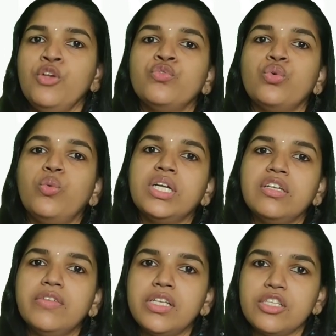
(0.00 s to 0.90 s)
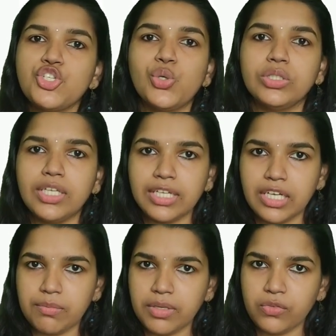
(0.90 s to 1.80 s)
So whatever the
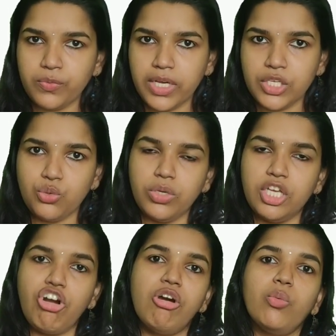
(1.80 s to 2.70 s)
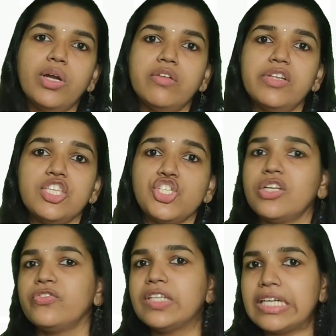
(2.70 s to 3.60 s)
Shodhana Karmas we are doing or whatever the
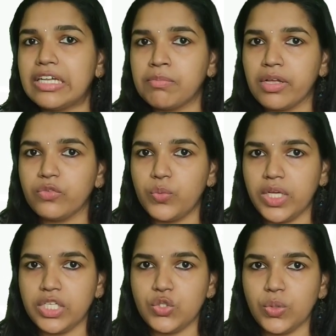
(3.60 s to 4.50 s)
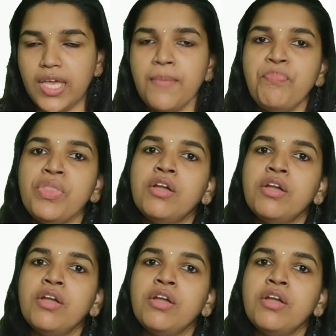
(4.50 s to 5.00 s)
Shastra Karmas we are doing,